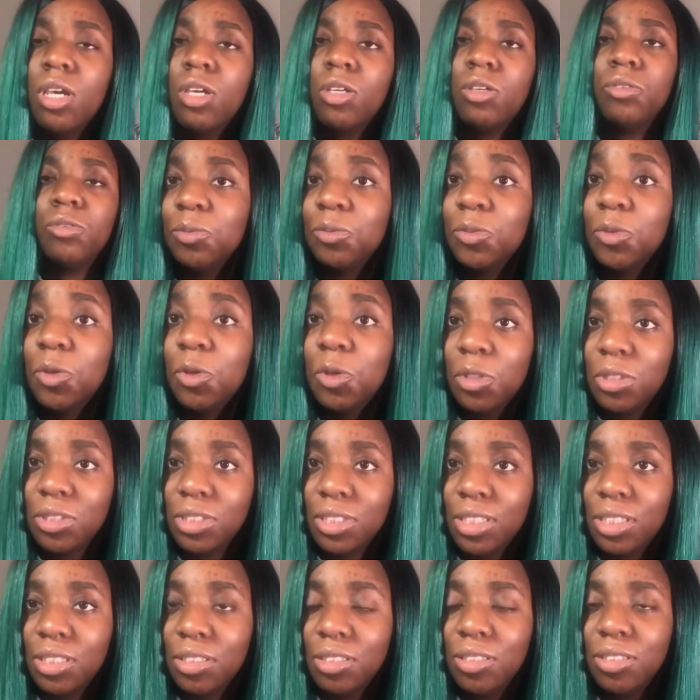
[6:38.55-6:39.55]
You have course
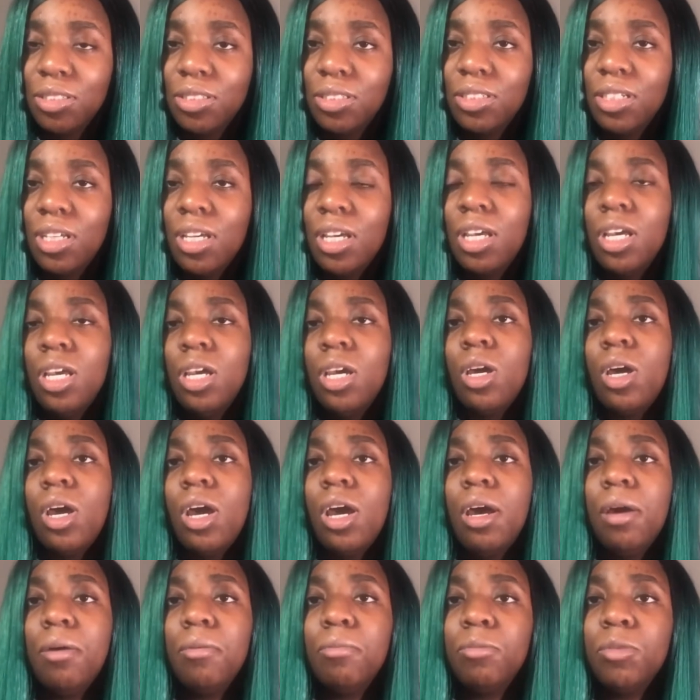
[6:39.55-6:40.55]
leaders
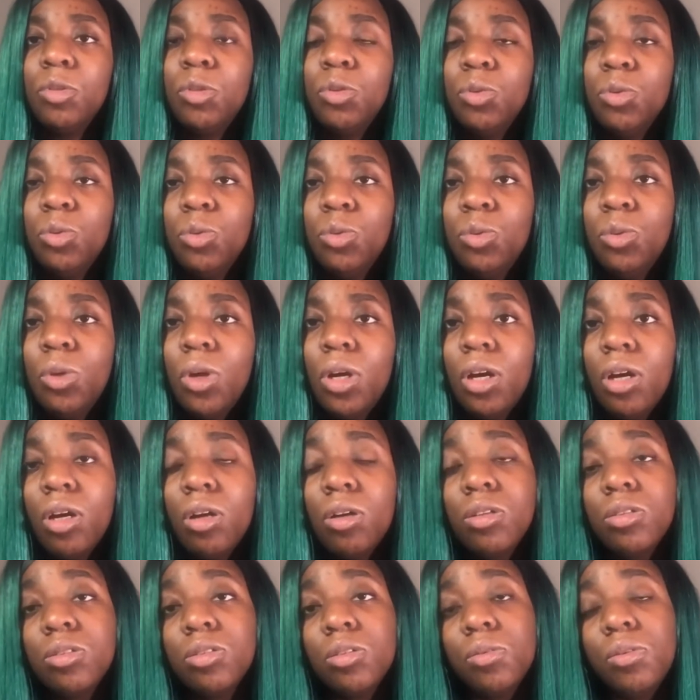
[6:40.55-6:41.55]
who are
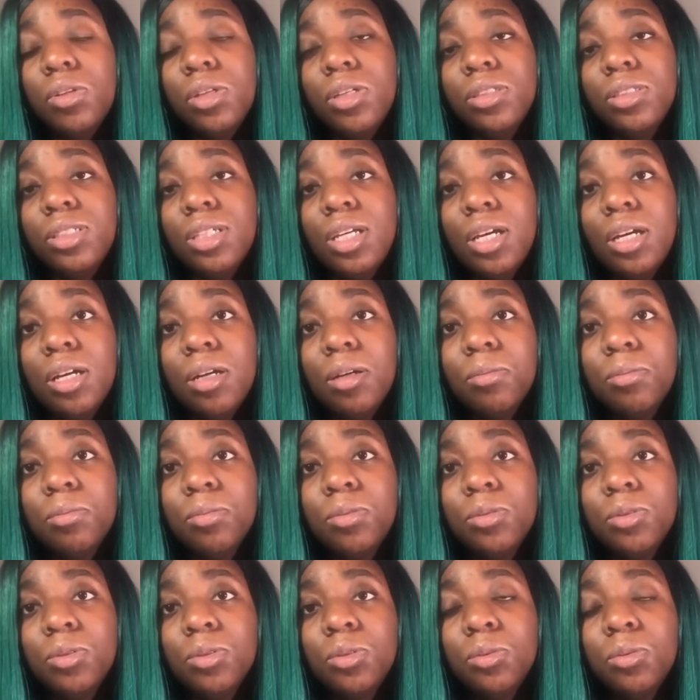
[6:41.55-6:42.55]
also there to help
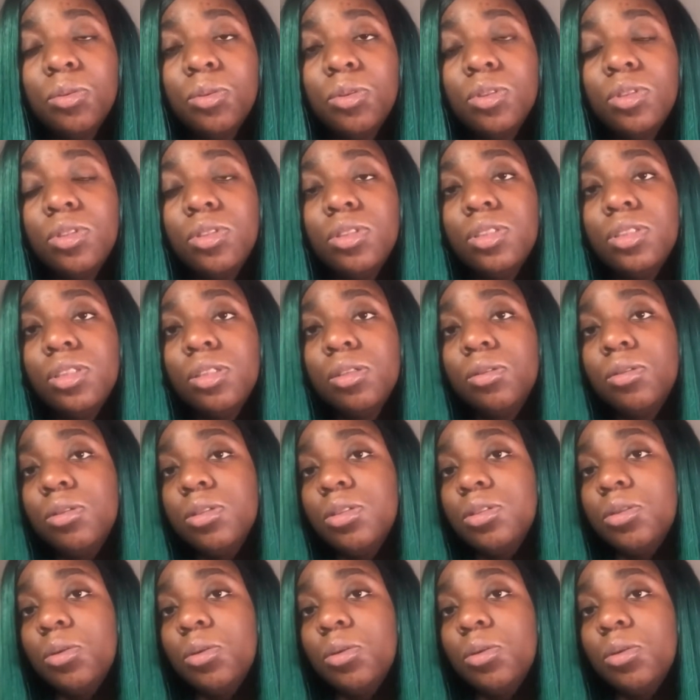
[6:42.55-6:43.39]
towards the course.